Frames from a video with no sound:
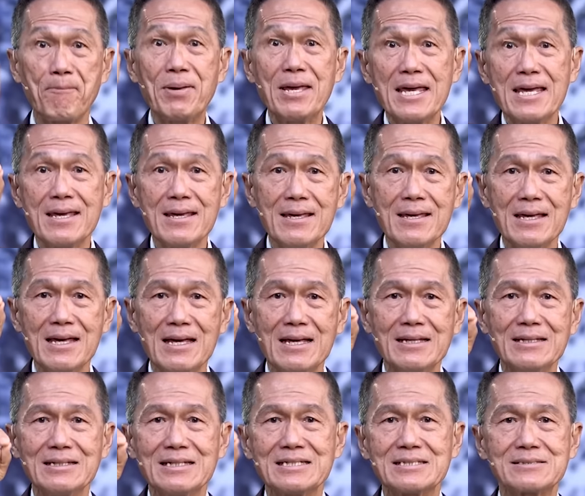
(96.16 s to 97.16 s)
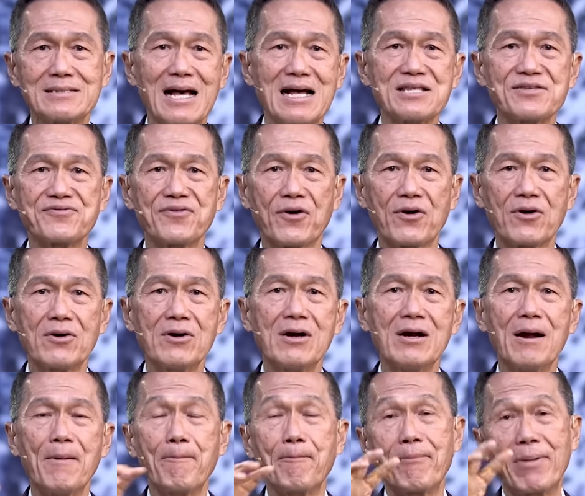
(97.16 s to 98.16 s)
P stands for
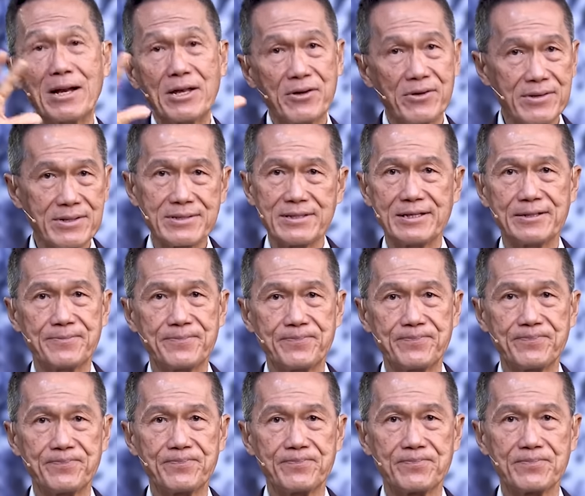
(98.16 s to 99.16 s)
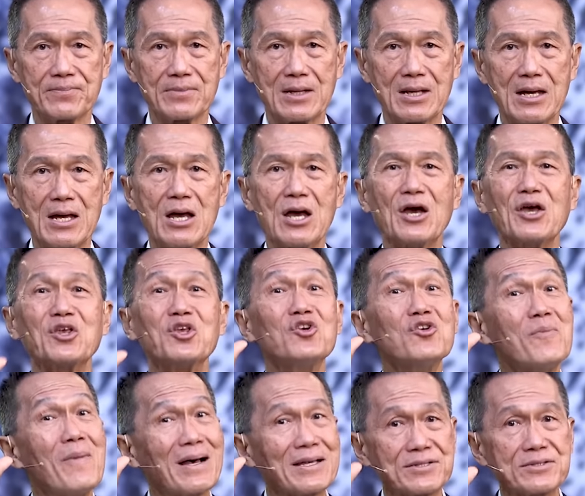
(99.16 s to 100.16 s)
priority.
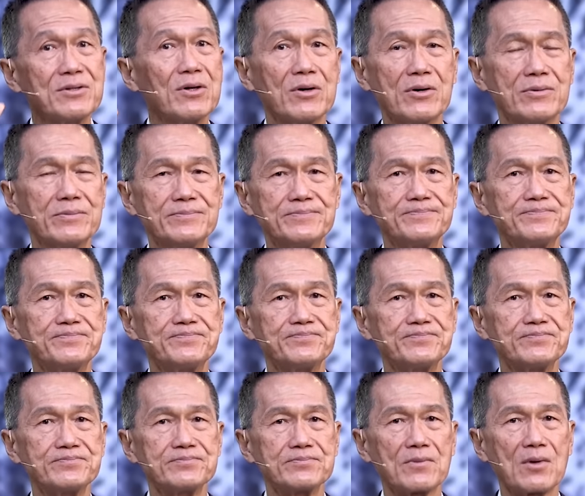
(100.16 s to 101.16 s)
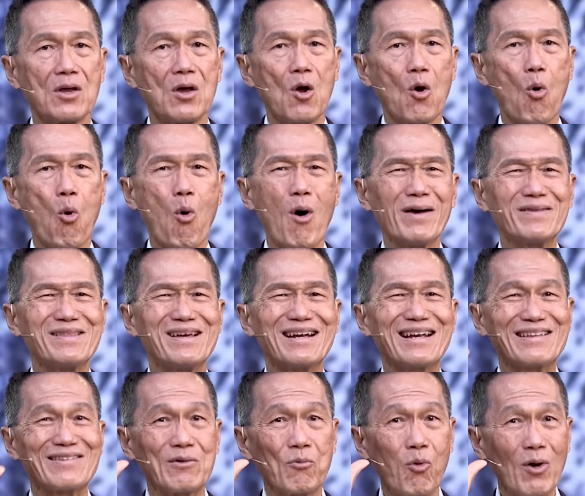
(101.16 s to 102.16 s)
You must know what
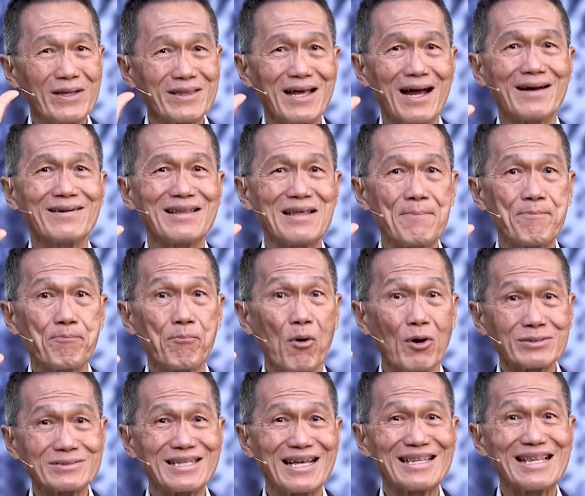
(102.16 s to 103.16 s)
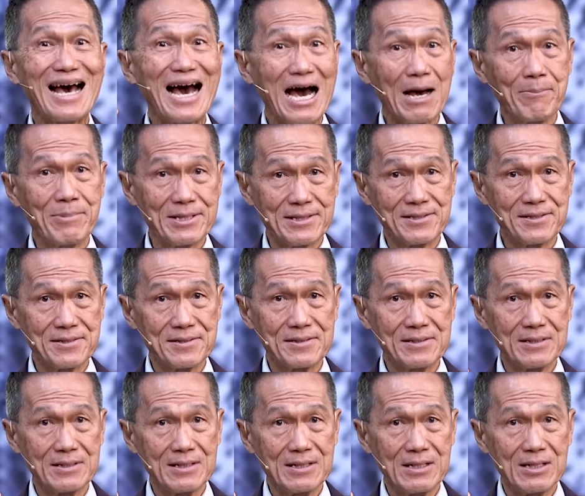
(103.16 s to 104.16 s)
are, what are the important
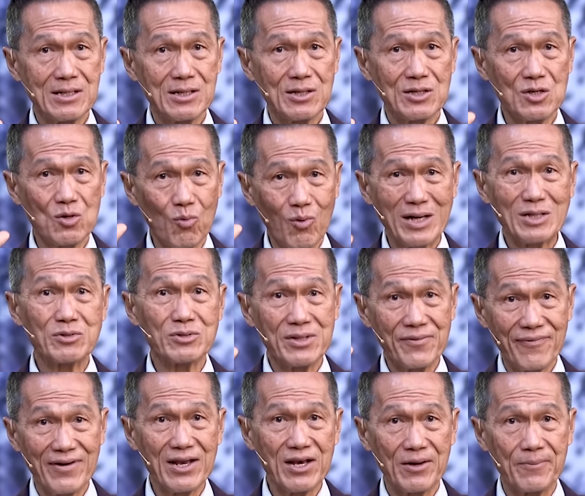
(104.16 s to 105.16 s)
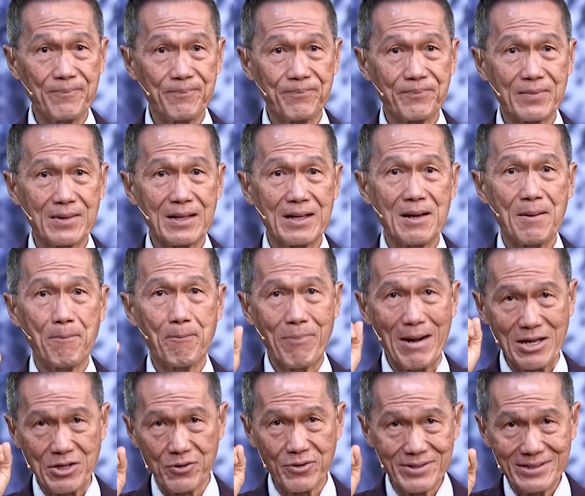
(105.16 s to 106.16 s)
habits you want to develop.
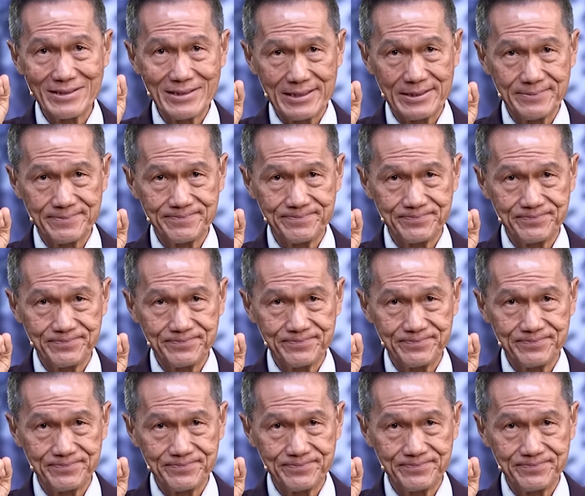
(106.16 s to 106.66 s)
Priority.